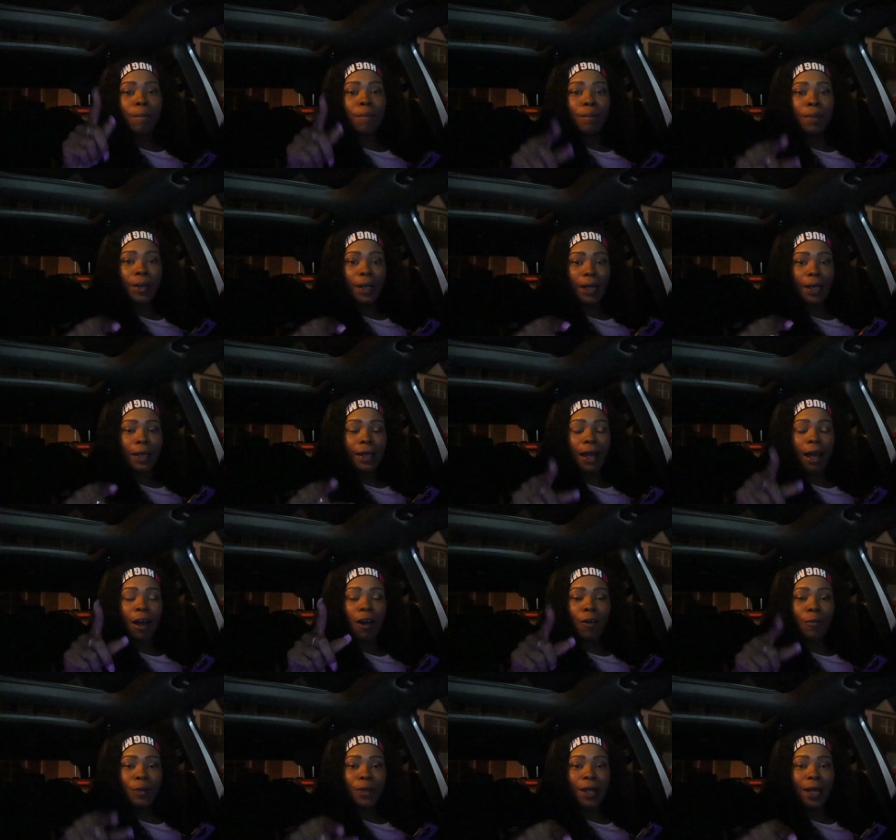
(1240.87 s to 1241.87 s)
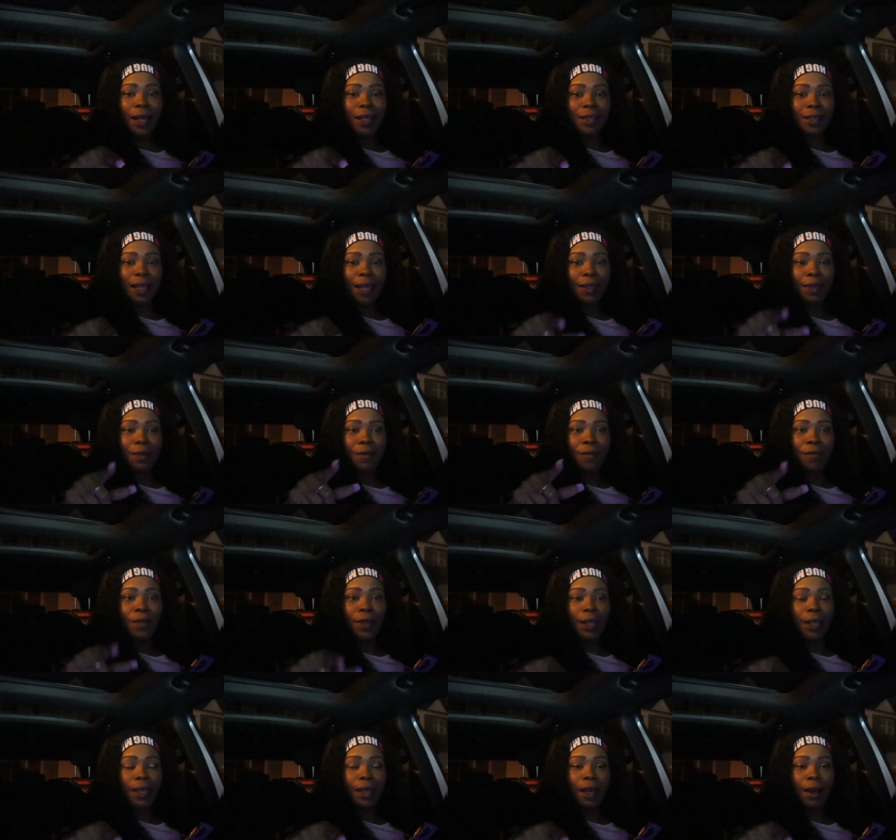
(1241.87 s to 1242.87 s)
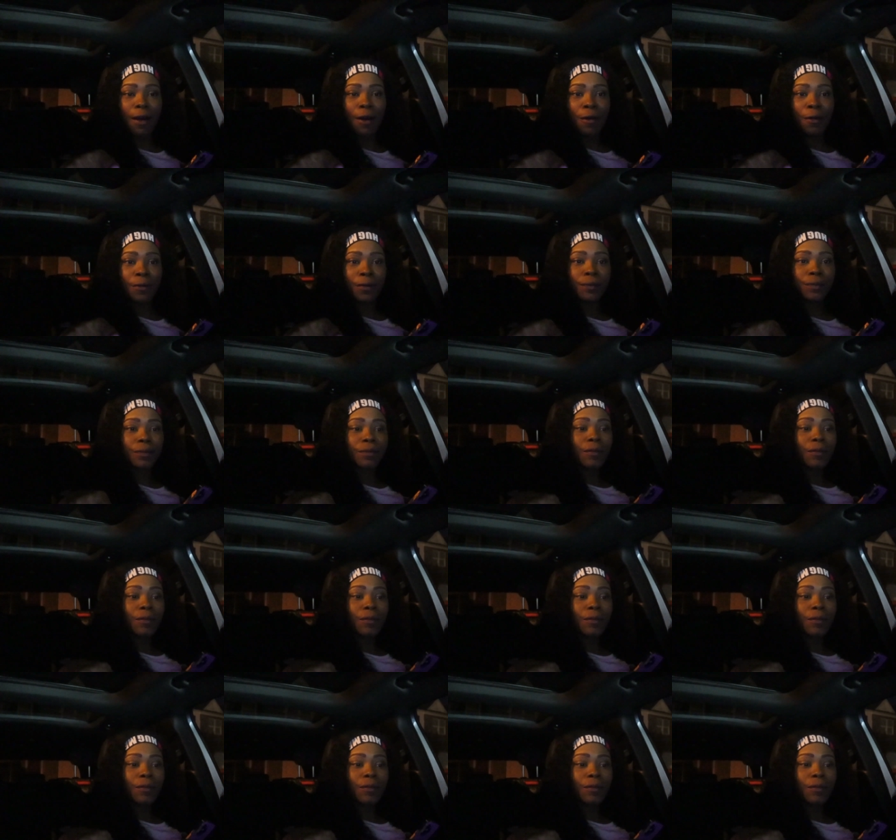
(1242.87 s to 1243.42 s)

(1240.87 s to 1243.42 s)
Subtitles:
But I hope you guys liked the video,